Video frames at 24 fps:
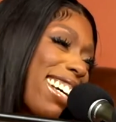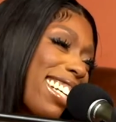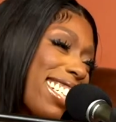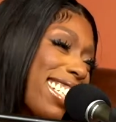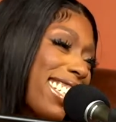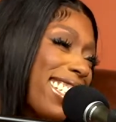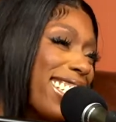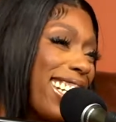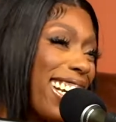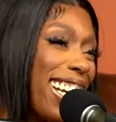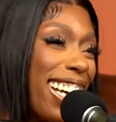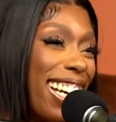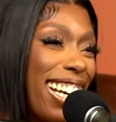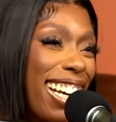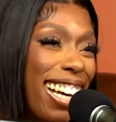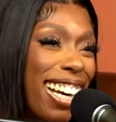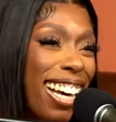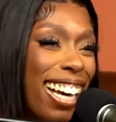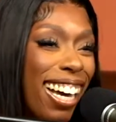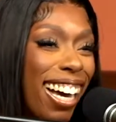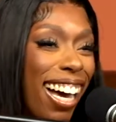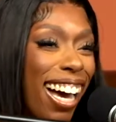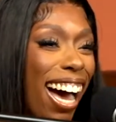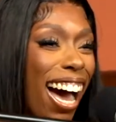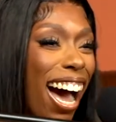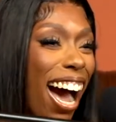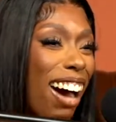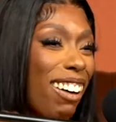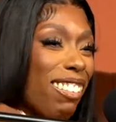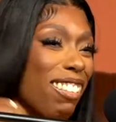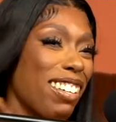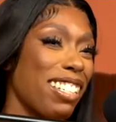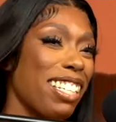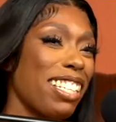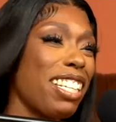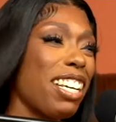saying? I
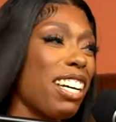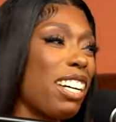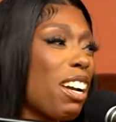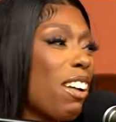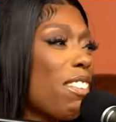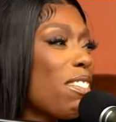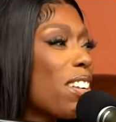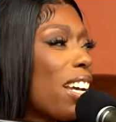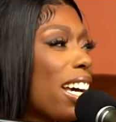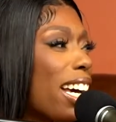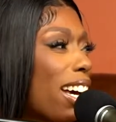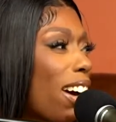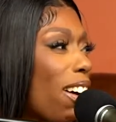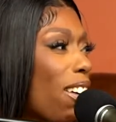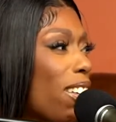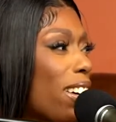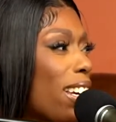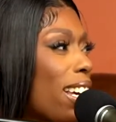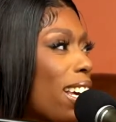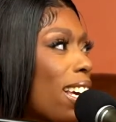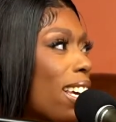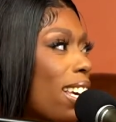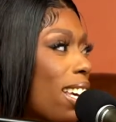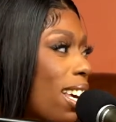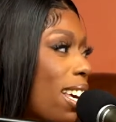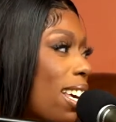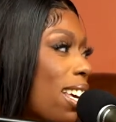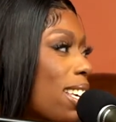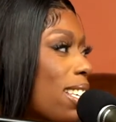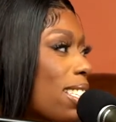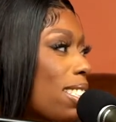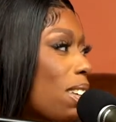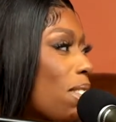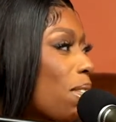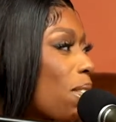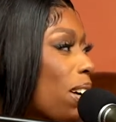wasn't there. I'm like, okay, and
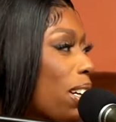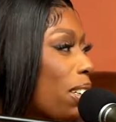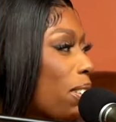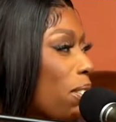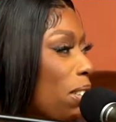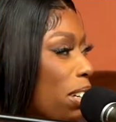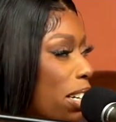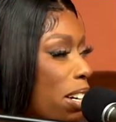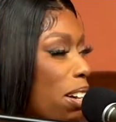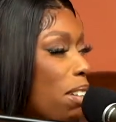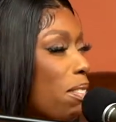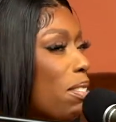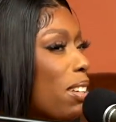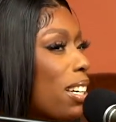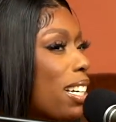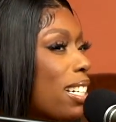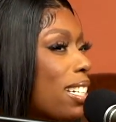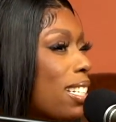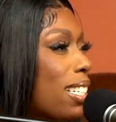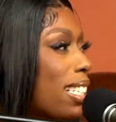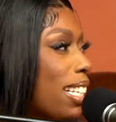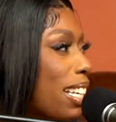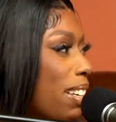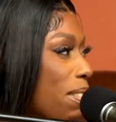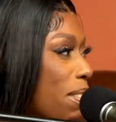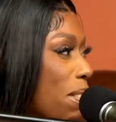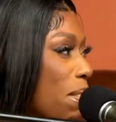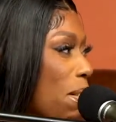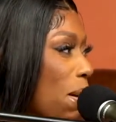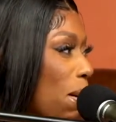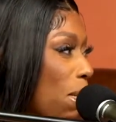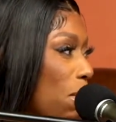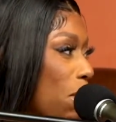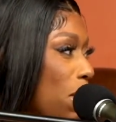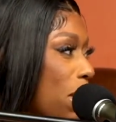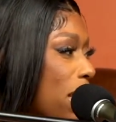so I don't care. I'm like, just give me
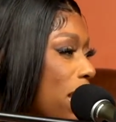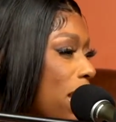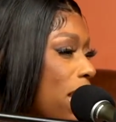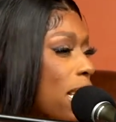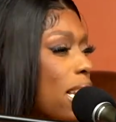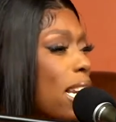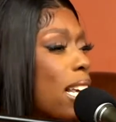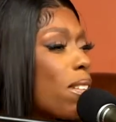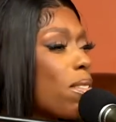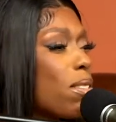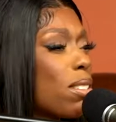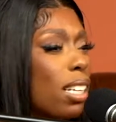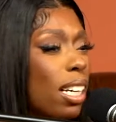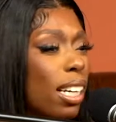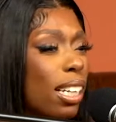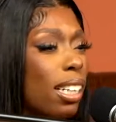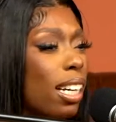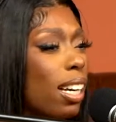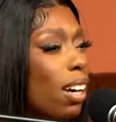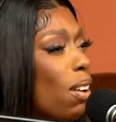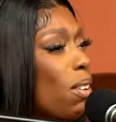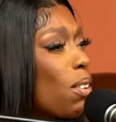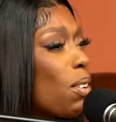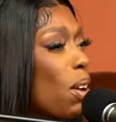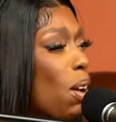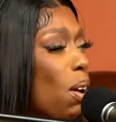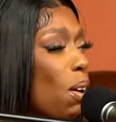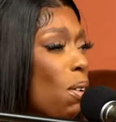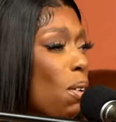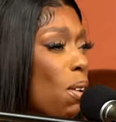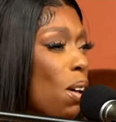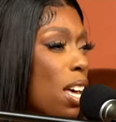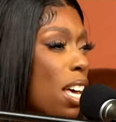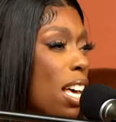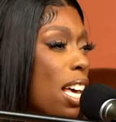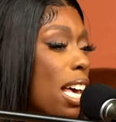my weed. And they was like,
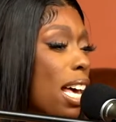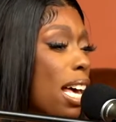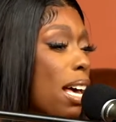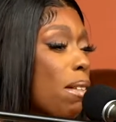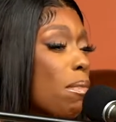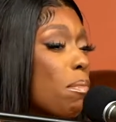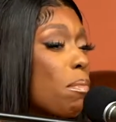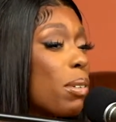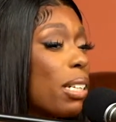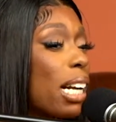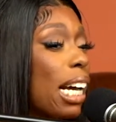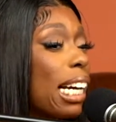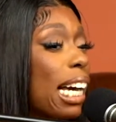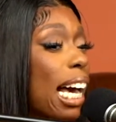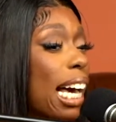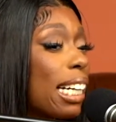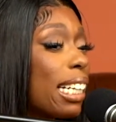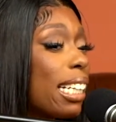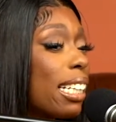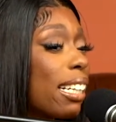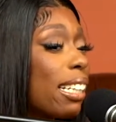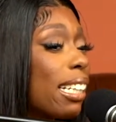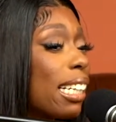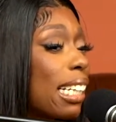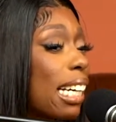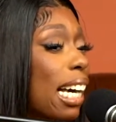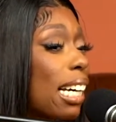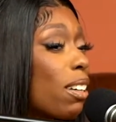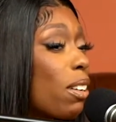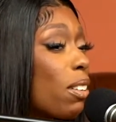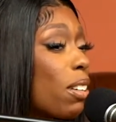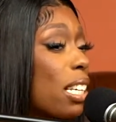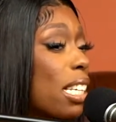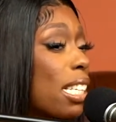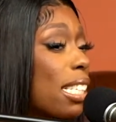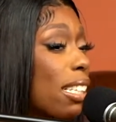no. But I got in there and I got
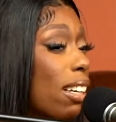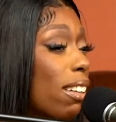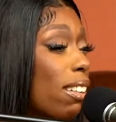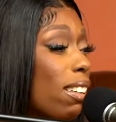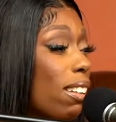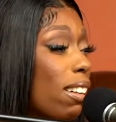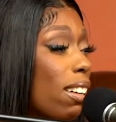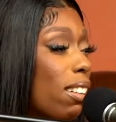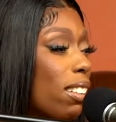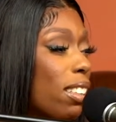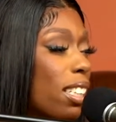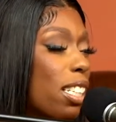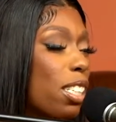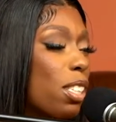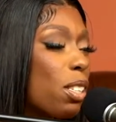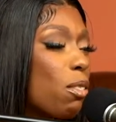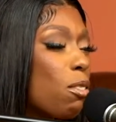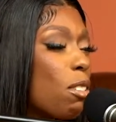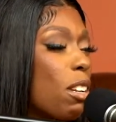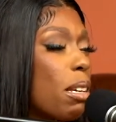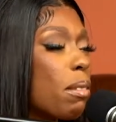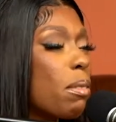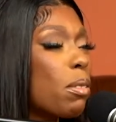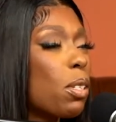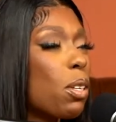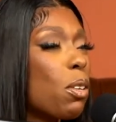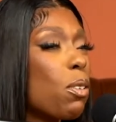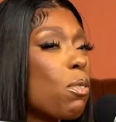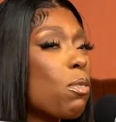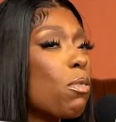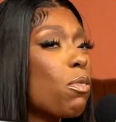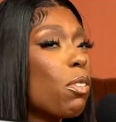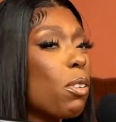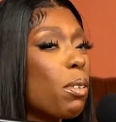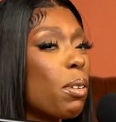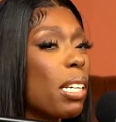on his song. This dude named
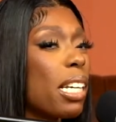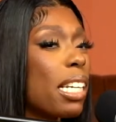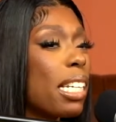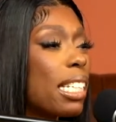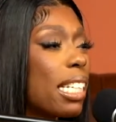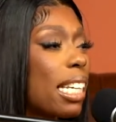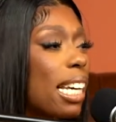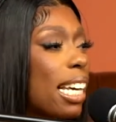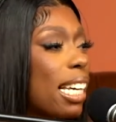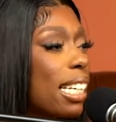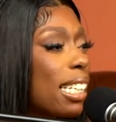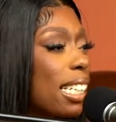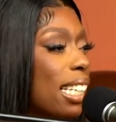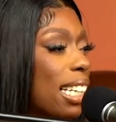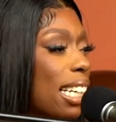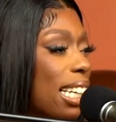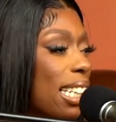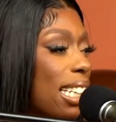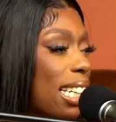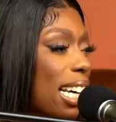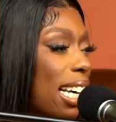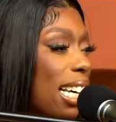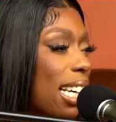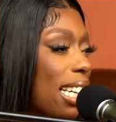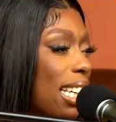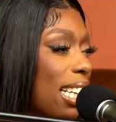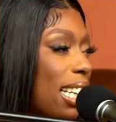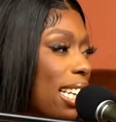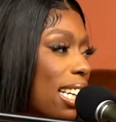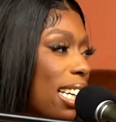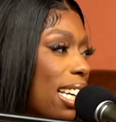Scoop from Indiana, and like,